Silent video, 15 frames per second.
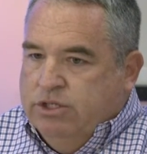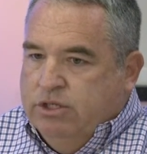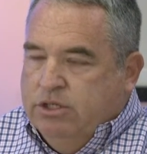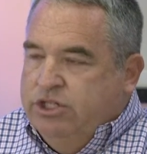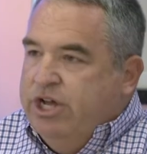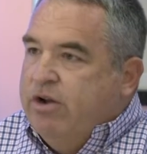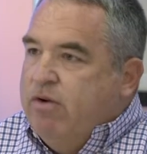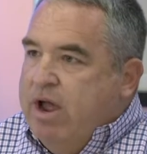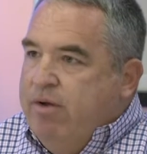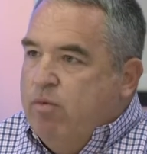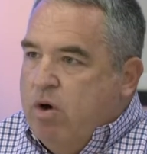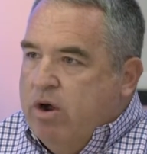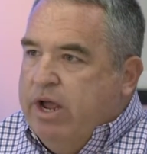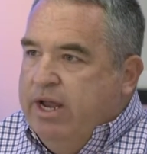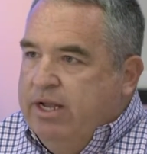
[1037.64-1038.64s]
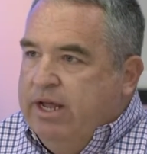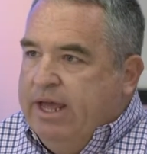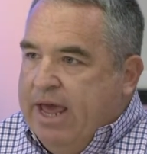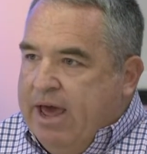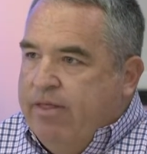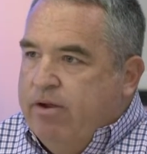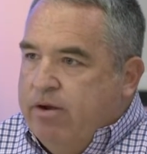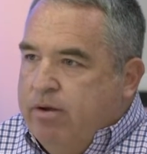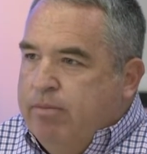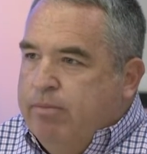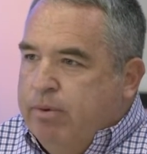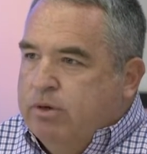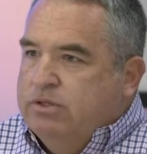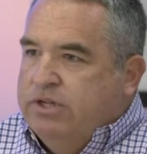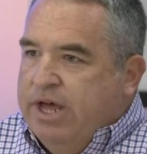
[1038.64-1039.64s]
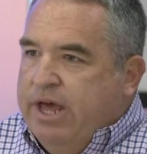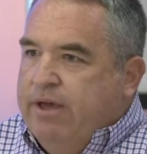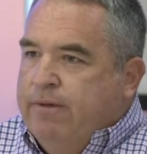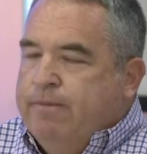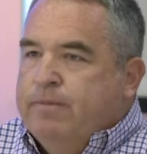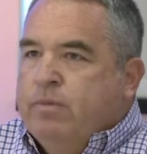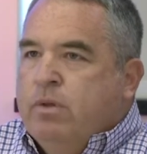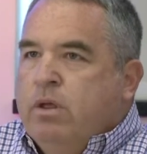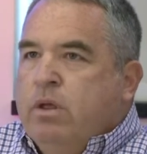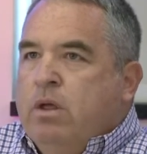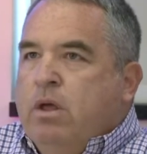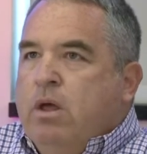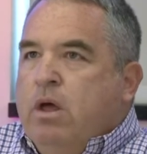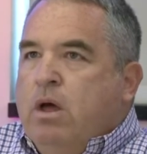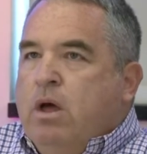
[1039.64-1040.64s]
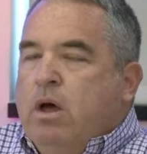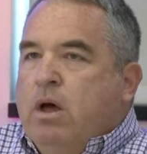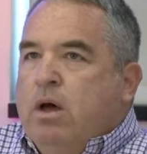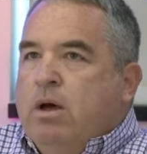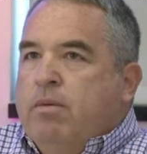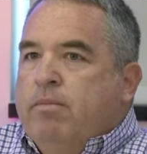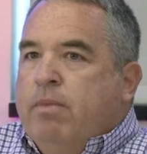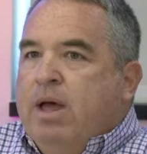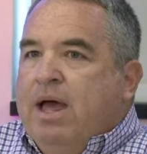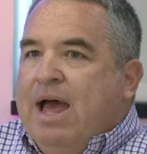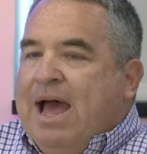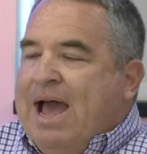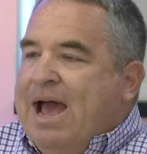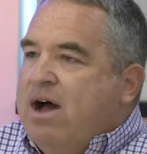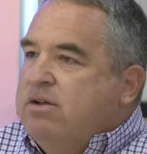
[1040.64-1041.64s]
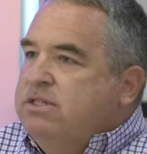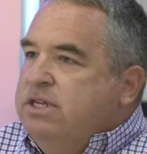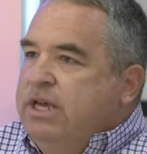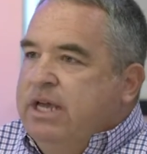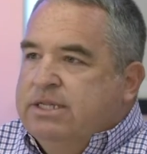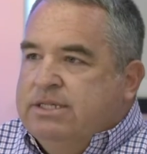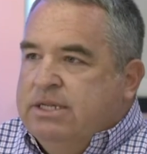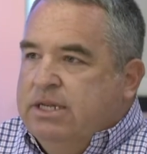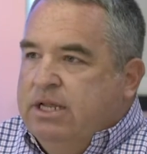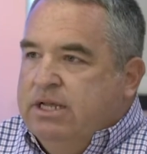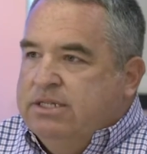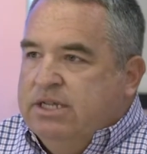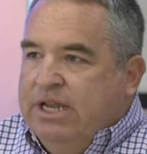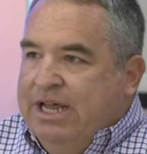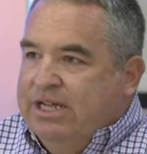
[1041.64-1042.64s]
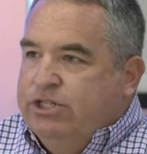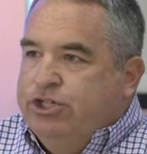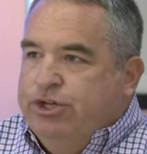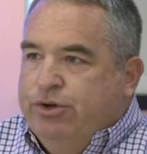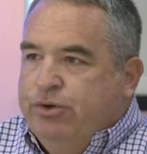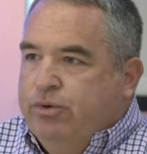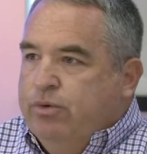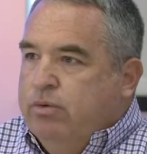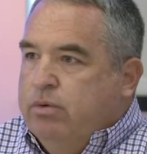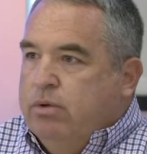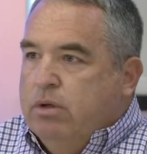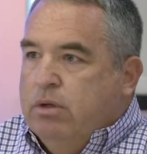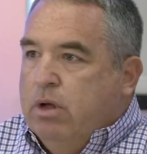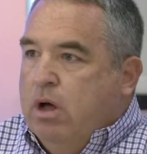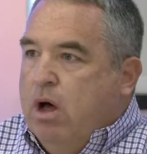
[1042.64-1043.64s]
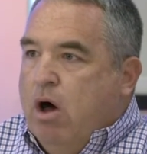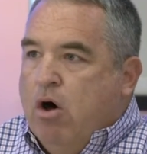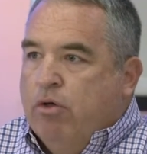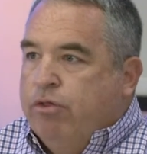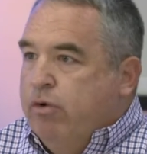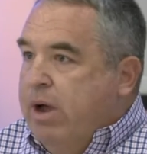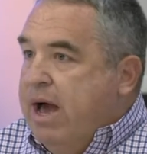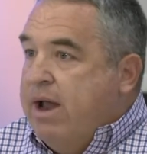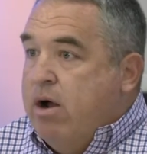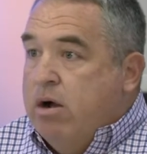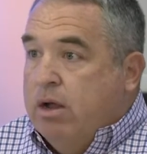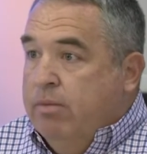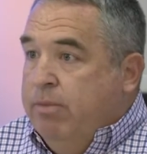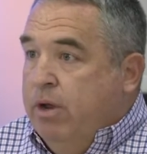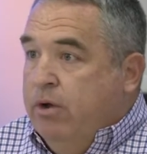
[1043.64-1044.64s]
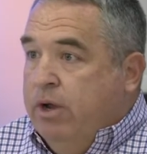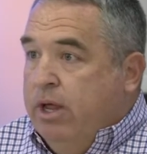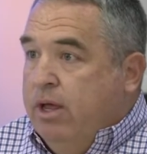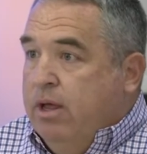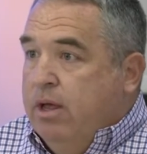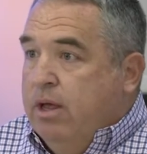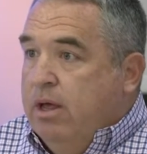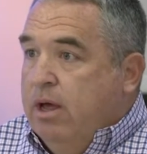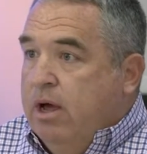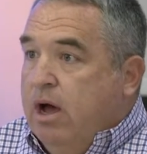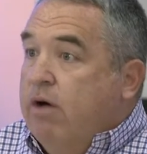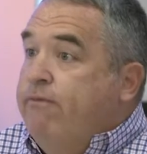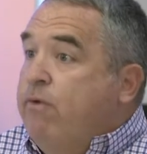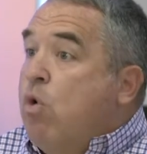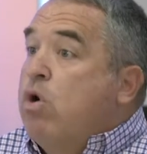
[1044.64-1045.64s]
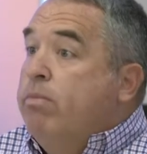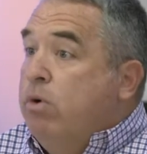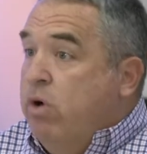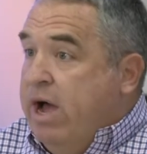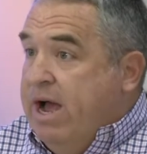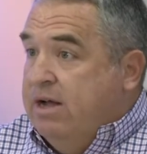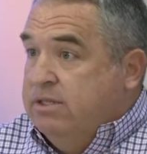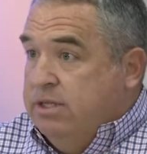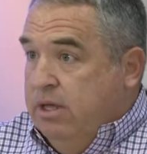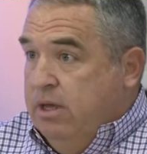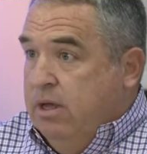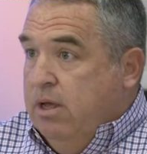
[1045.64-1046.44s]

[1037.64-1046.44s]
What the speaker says: generate working together, per se. Housing is an issue all throughout our community. Affordable housing.